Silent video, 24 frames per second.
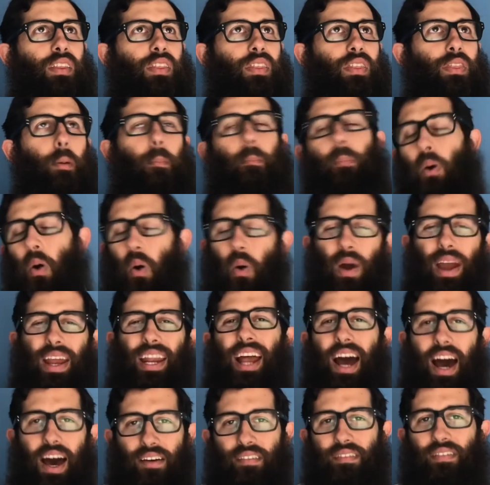the point
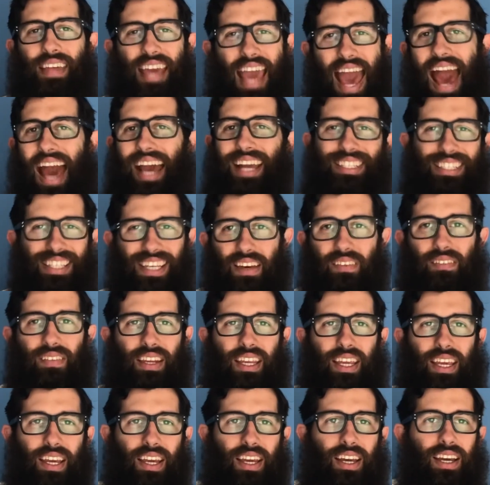of the
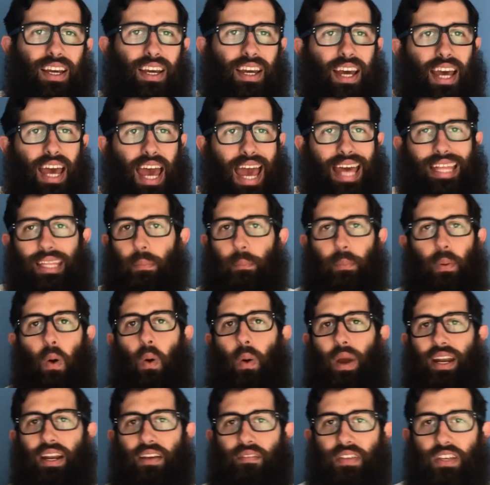activity and the
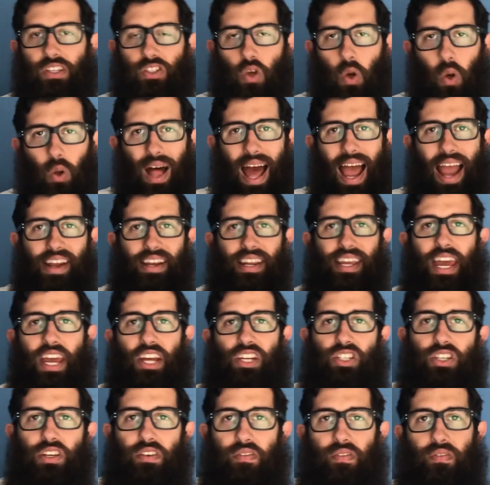point of this whole
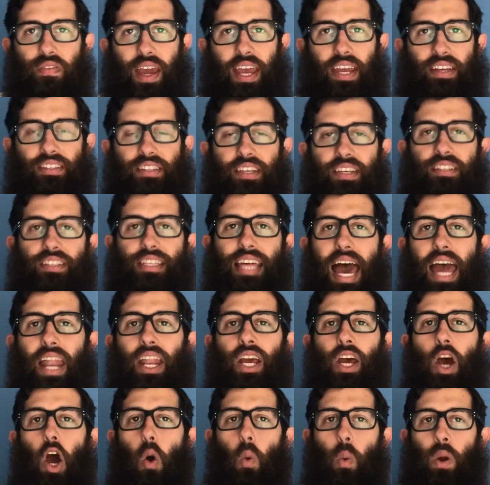ideation phase is that
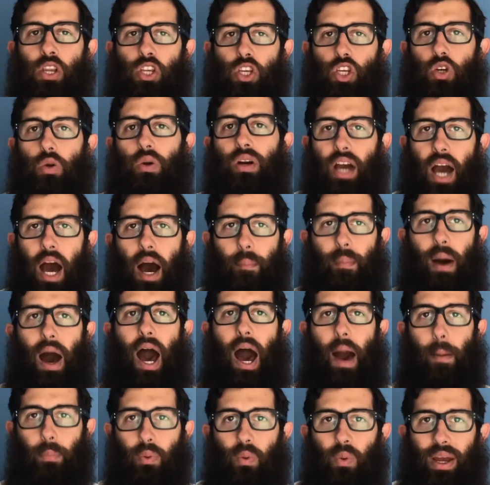when you come
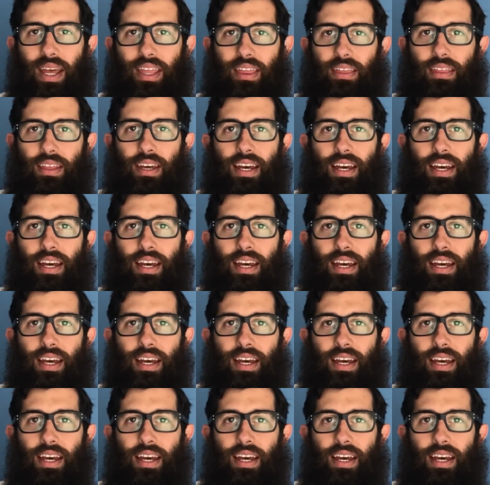up with